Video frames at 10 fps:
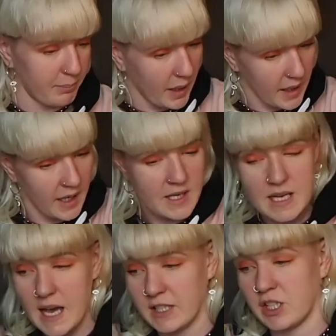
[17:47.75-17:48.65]
but
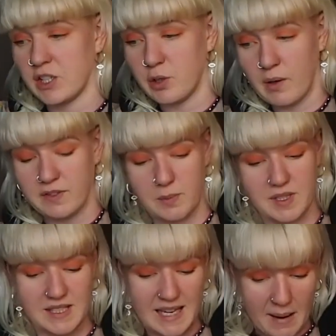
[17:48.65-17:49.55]
actually I do have some
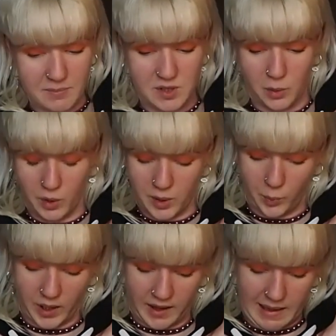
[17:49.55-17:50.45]
stamps, so why don't
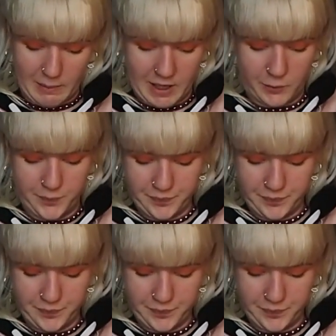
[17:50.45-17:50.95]
we get them out?